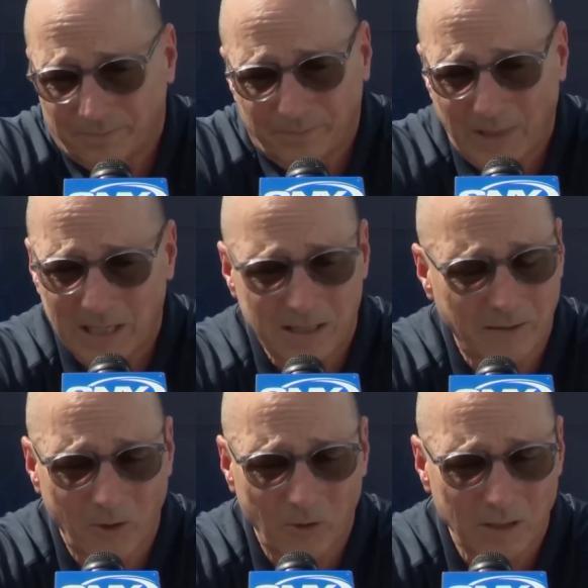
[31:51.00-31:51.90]
that's the
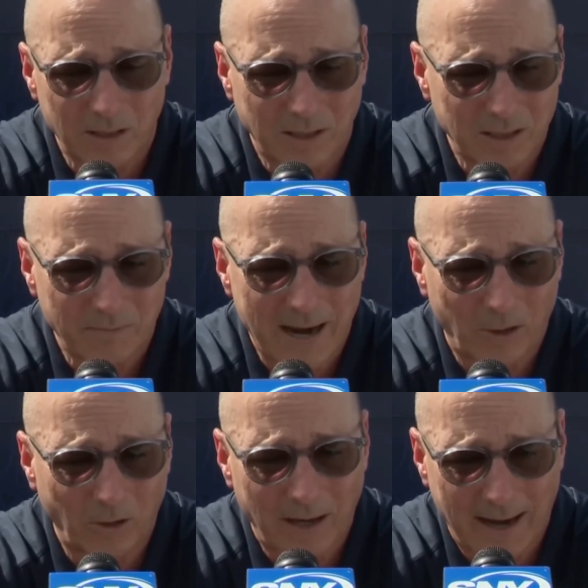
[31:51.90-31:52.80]
focus. It doesn't
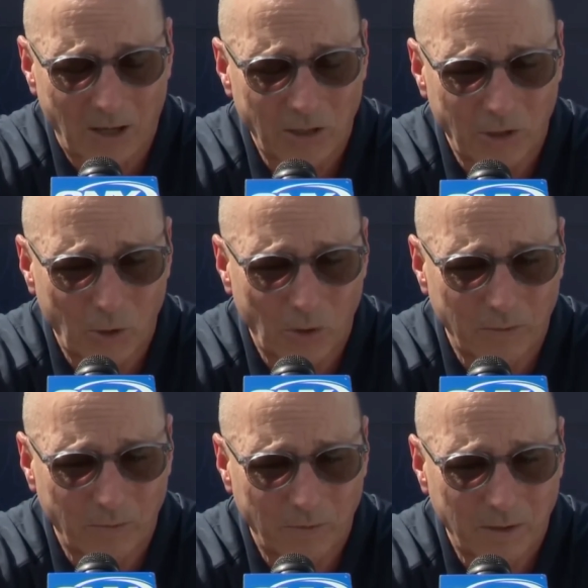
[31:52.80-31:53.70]
matter how you do it.
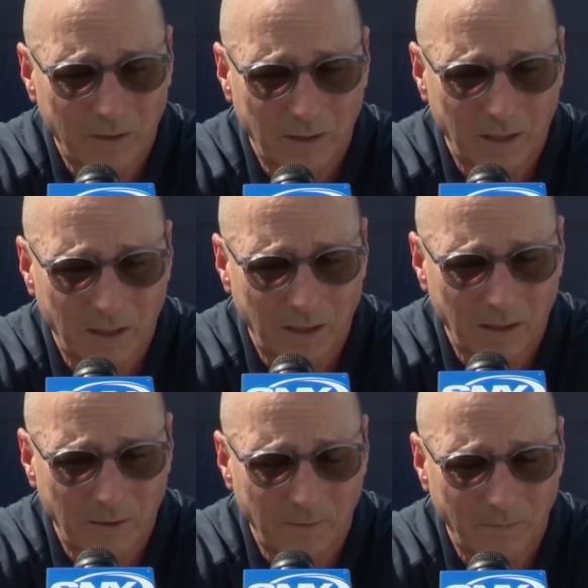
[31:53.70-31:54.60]

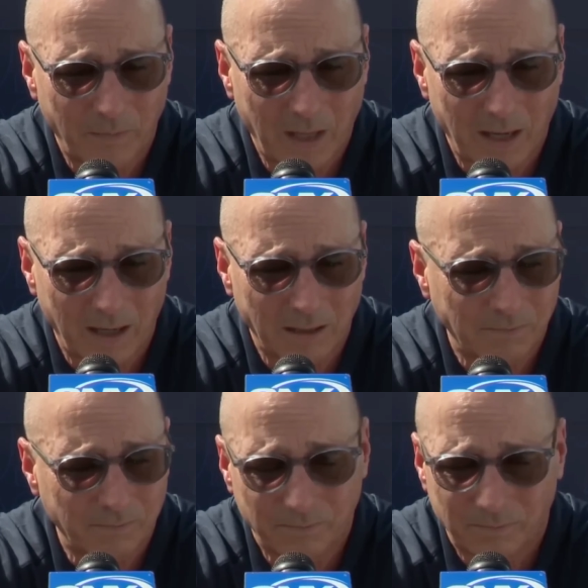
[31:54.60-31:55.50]

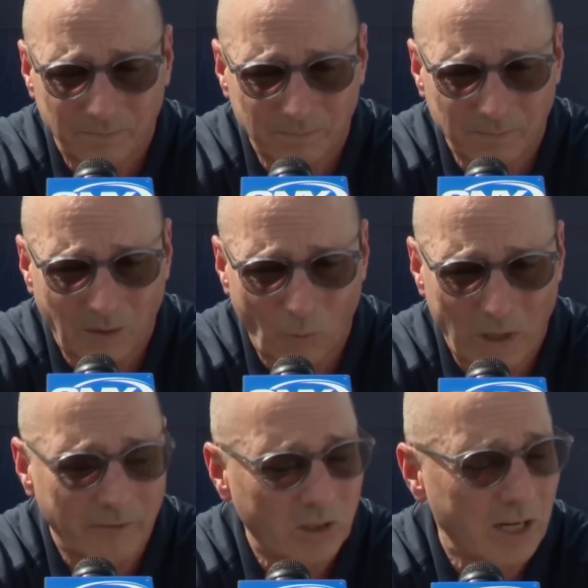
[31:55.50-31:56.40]
And
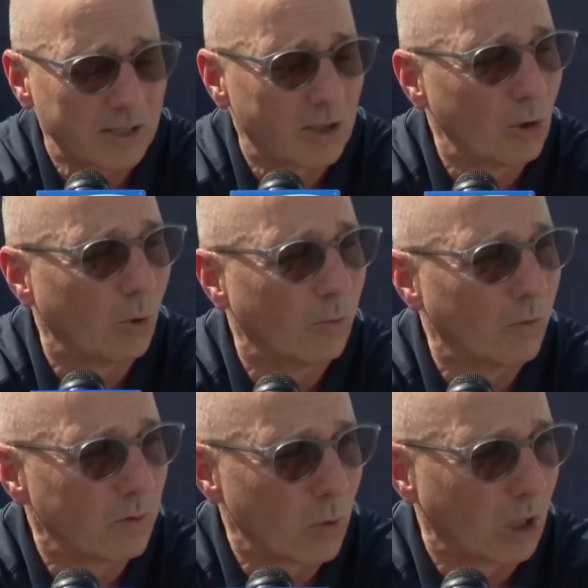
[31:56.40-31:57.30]
we have a chance to do it
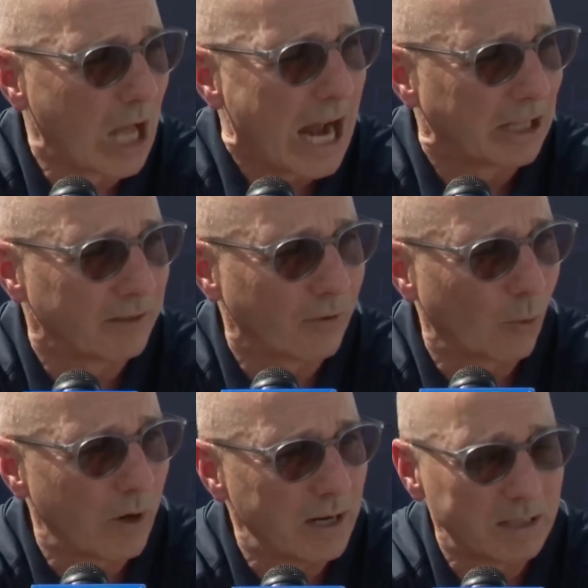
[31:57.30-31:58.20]
a lot of different
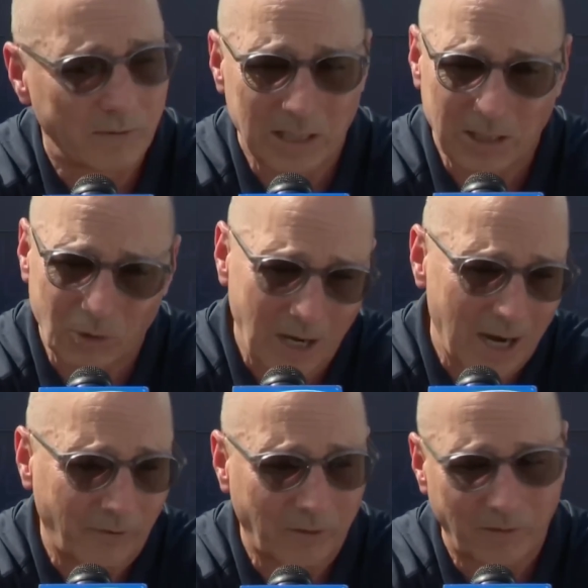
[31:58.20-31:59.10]
ways, via the
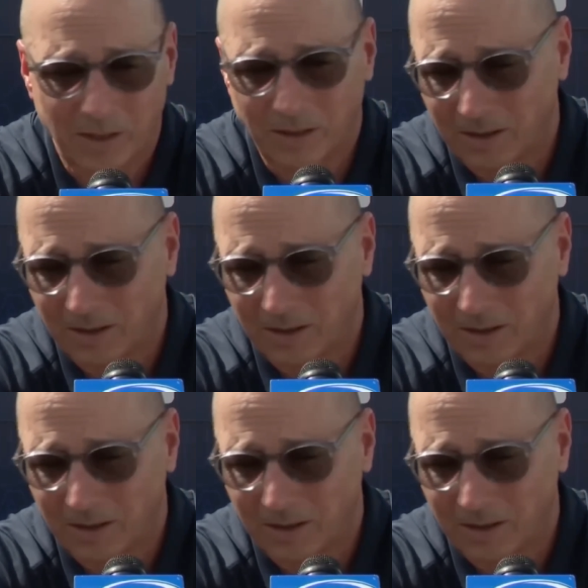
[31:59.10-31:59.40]
draft, via